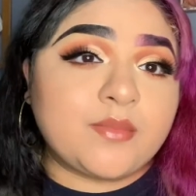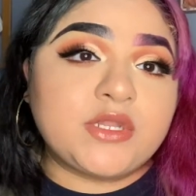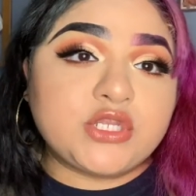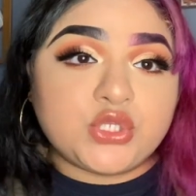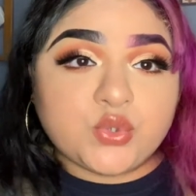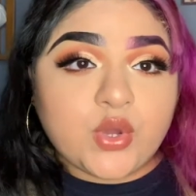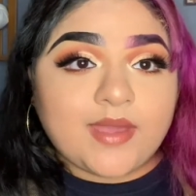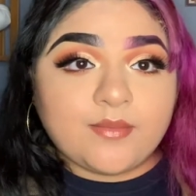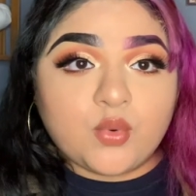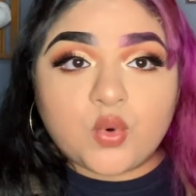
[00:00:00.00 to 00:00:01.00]
me to do a
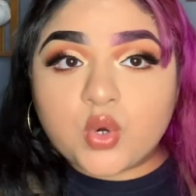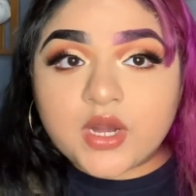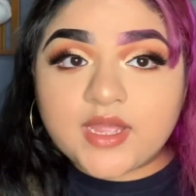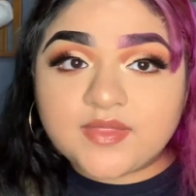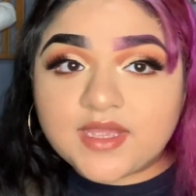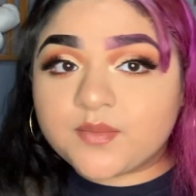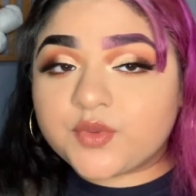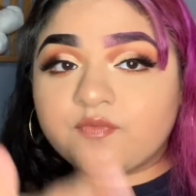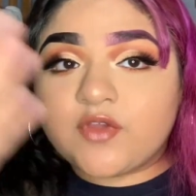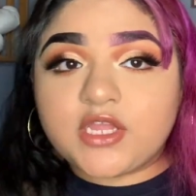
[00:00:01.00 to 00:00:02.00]
more in-depth
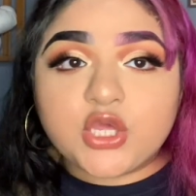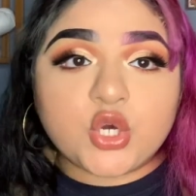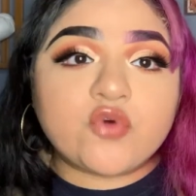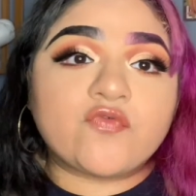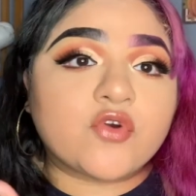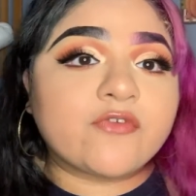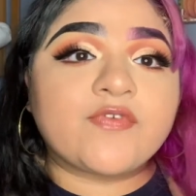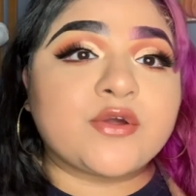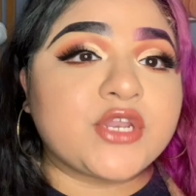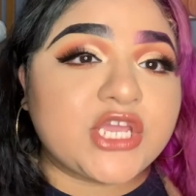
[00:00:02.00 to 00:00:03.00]
video for
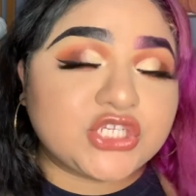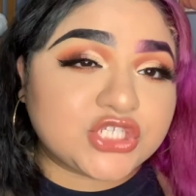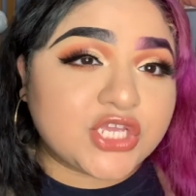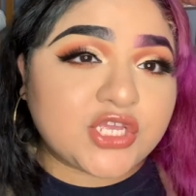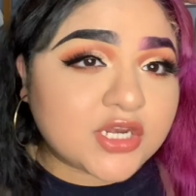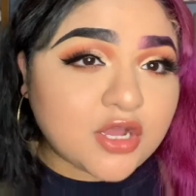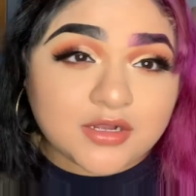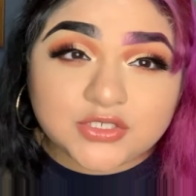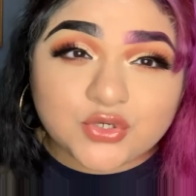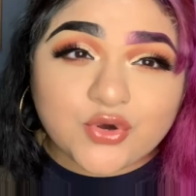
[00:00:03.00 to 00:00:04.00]
foundation,
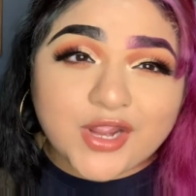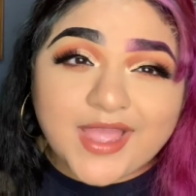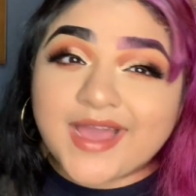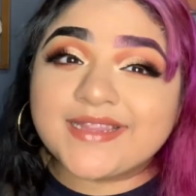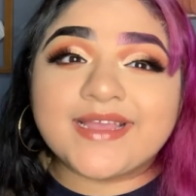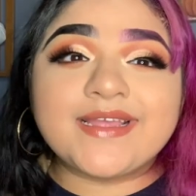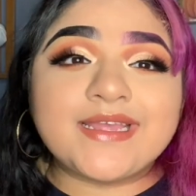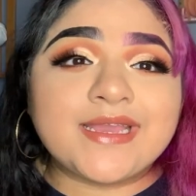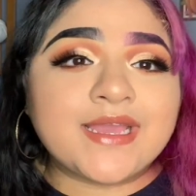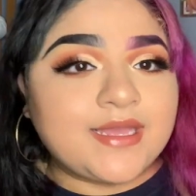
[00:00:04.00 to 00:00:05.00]
contouring,
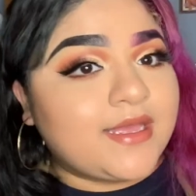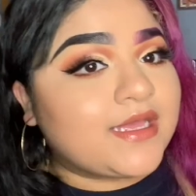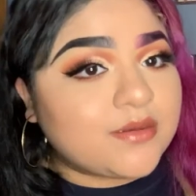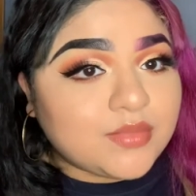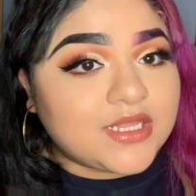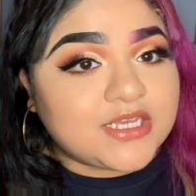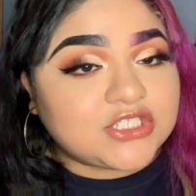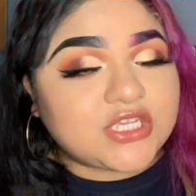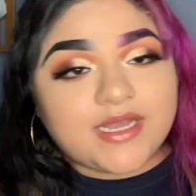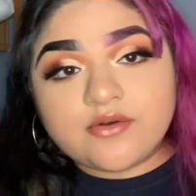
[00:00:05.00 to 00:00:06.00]
highlighting, and
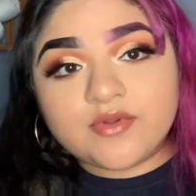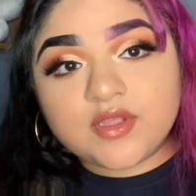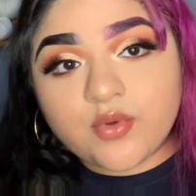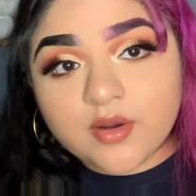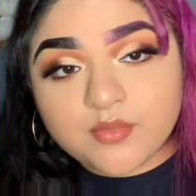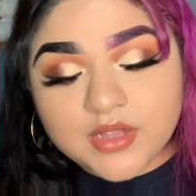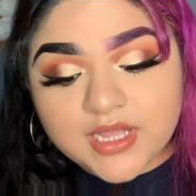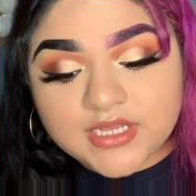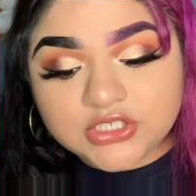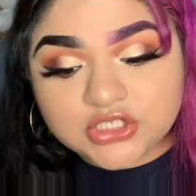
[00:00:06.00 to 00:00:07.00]
blush, I don't really wear
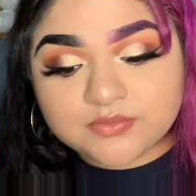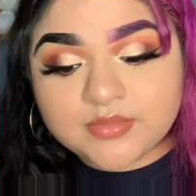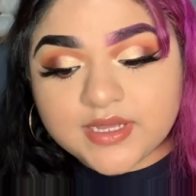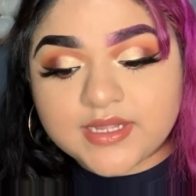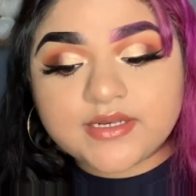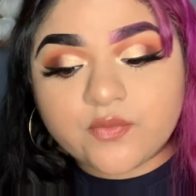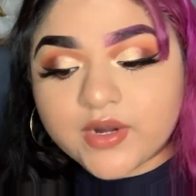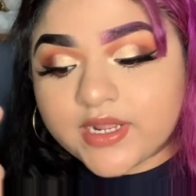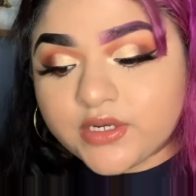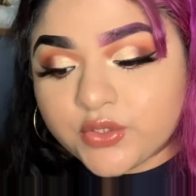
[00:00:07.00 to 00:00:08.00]
blush, but when
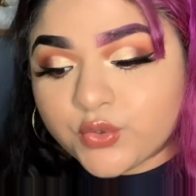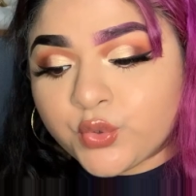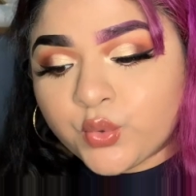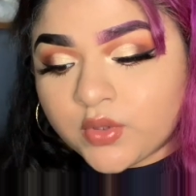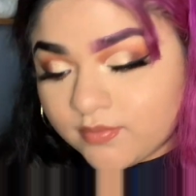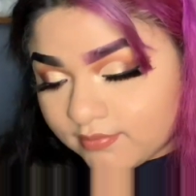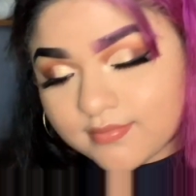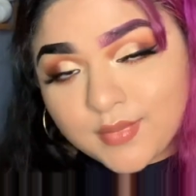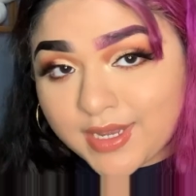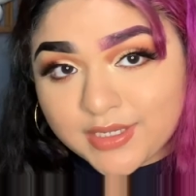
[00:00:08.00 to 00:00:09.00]
I do,
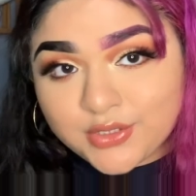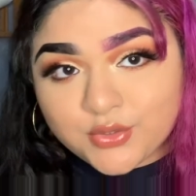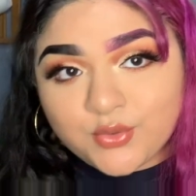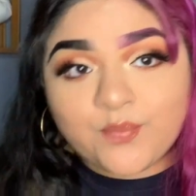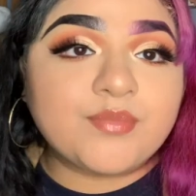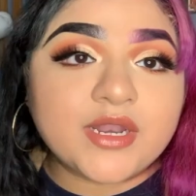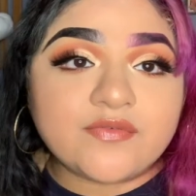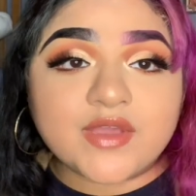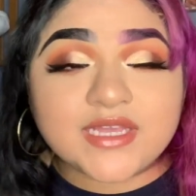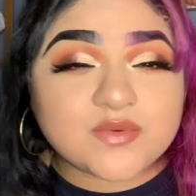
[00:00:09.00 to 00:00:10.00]
I do. But if
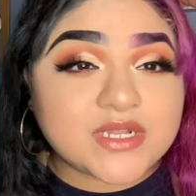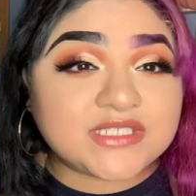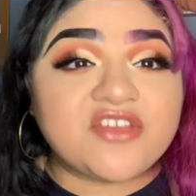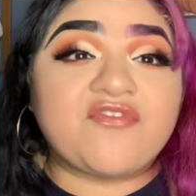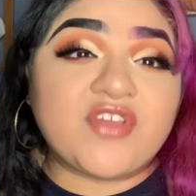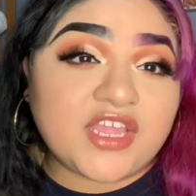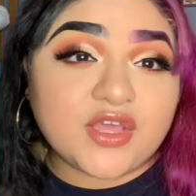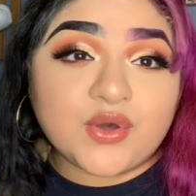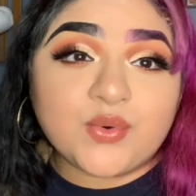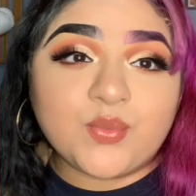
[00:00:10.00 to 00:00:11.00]
you guys want to see a
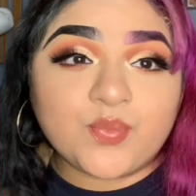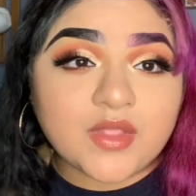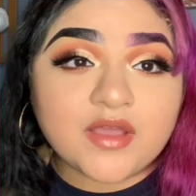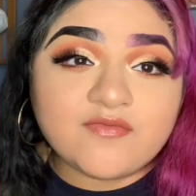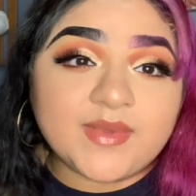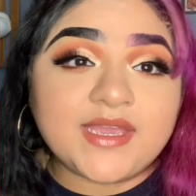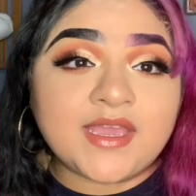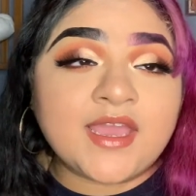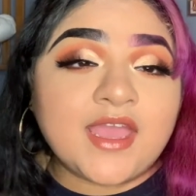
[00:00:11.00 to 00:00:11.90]
video of me